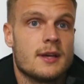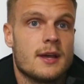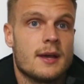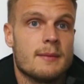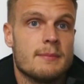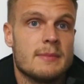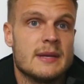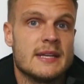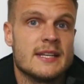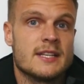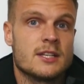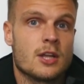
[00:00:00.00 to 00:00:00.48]

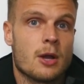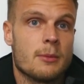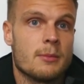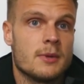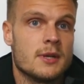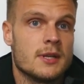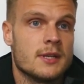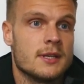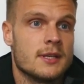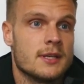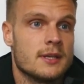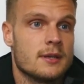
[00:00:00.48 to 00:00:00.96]
and be
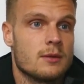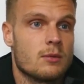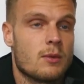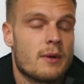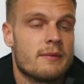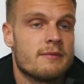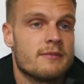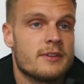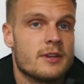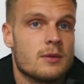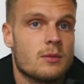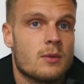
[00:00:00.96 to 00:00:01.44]
dominant in the
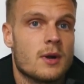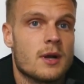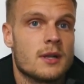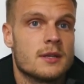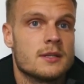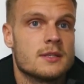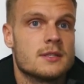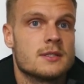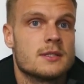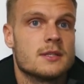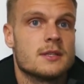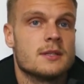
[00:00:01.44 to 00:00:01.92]
one v
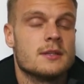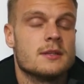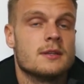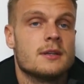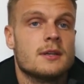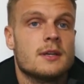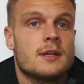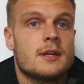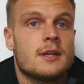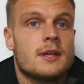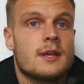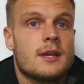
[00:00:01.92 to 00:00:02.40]
ones and
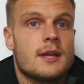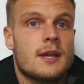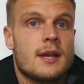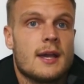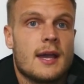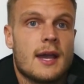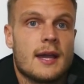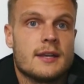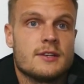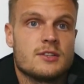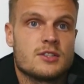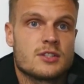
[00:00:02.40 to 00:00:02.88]

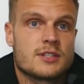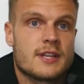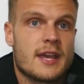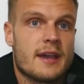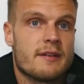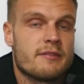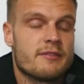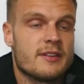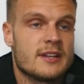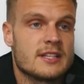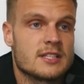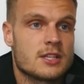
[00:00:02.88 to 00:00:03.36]
and just
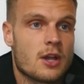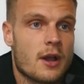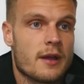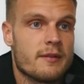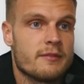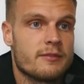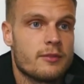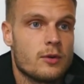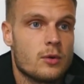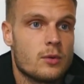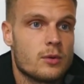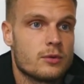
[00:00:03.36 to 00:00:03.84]
get things
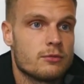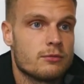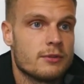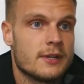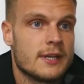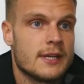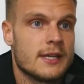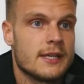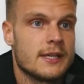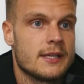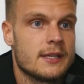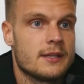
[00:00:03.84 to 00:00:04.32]
going forward
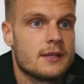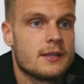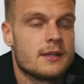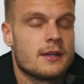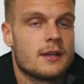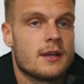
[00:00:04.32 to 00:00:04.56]
really.